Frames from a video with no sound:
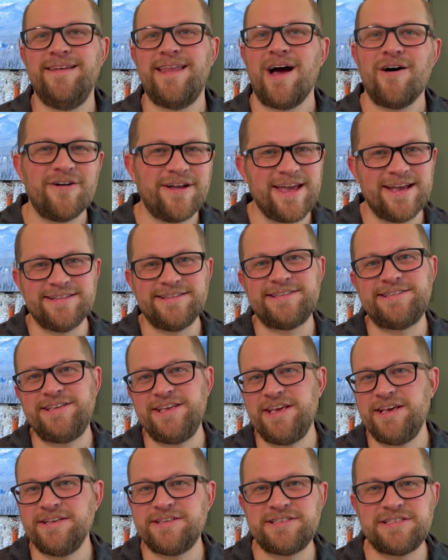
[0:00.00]
Now again,
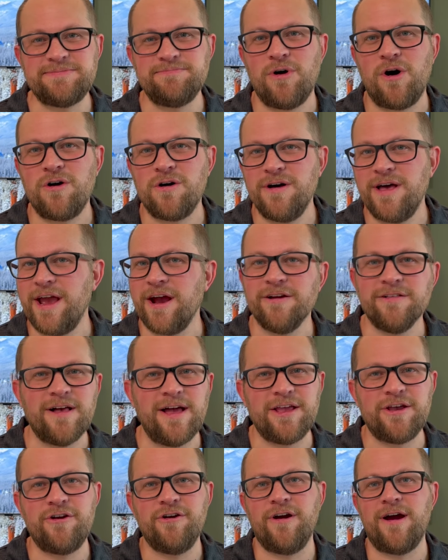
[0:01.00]
seeing small
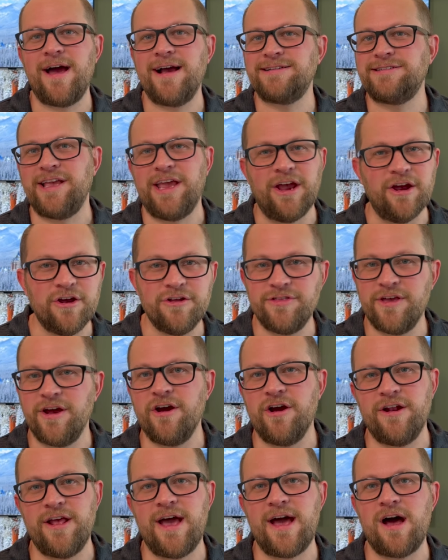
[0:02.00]
hairline cracks here and there
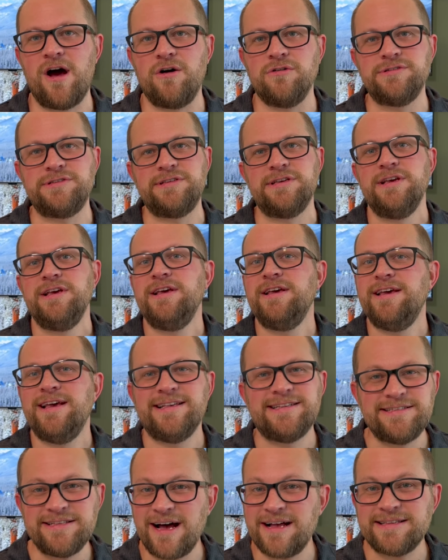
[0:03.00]
in a house
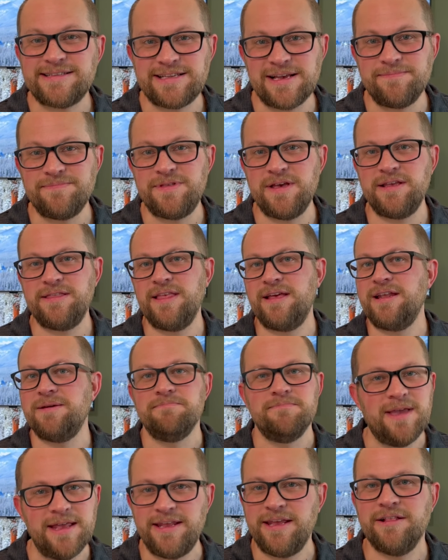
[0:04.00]
is not something that
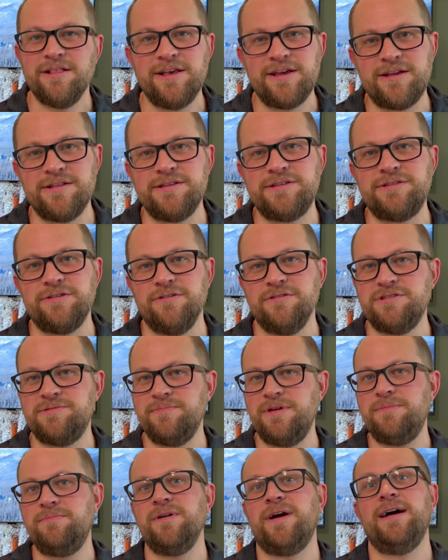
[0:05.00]
immediately concerns
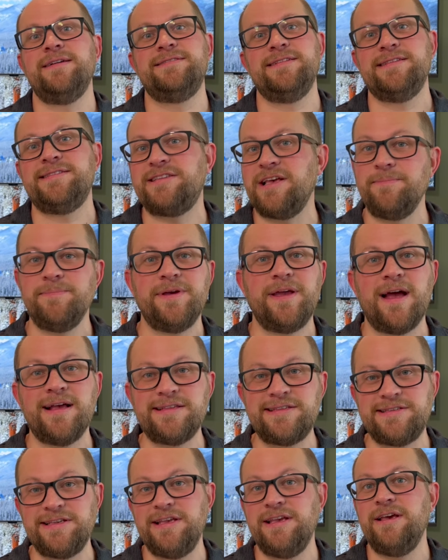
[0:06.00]
me, because it's something I
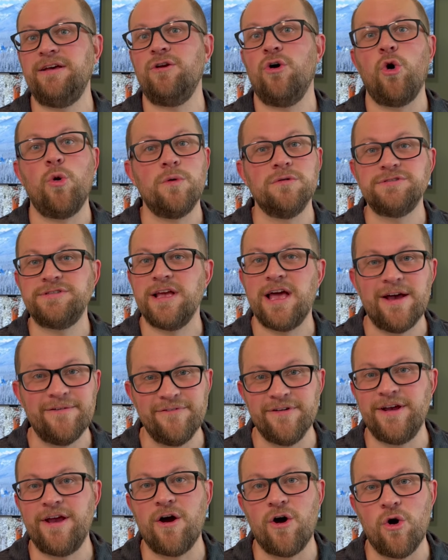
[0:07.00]
see in almost
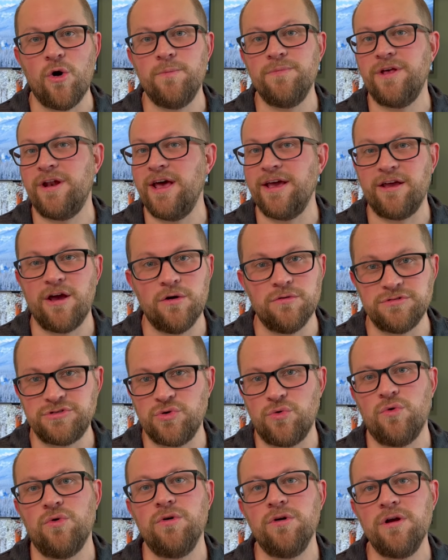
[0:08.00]
every home that I go
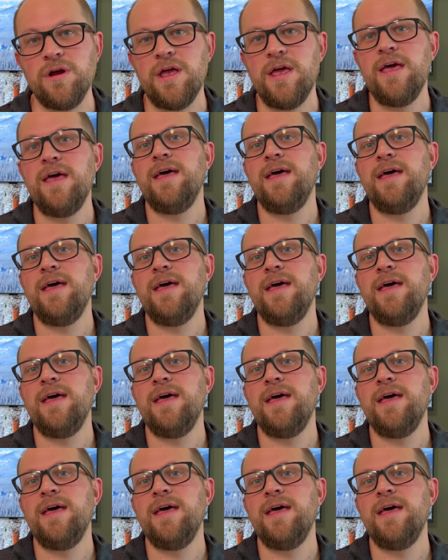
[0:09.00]
tour.